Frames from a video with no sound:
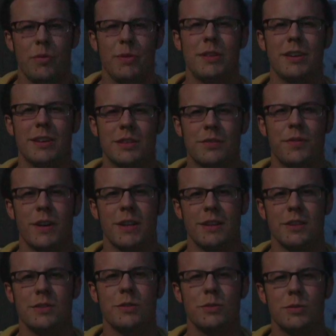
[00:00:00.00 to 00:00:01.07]
We think it's funny
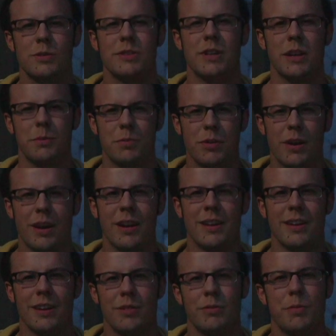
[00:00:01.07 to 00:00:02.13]
that schools take pride
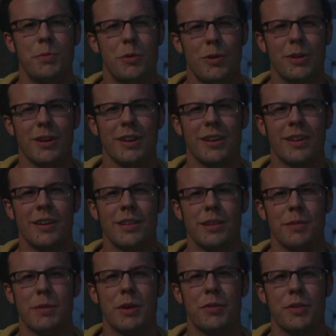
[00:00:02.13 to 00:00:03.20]
in reporting the
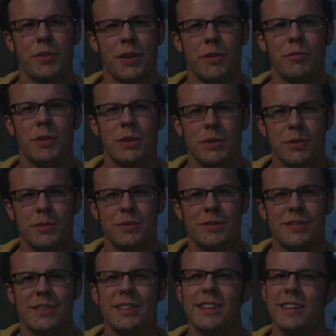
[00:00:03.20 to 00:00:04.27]
amount that they reduce
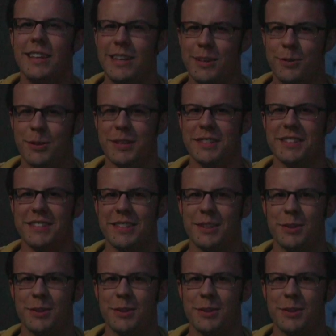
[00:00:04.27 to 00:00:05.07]
the increases in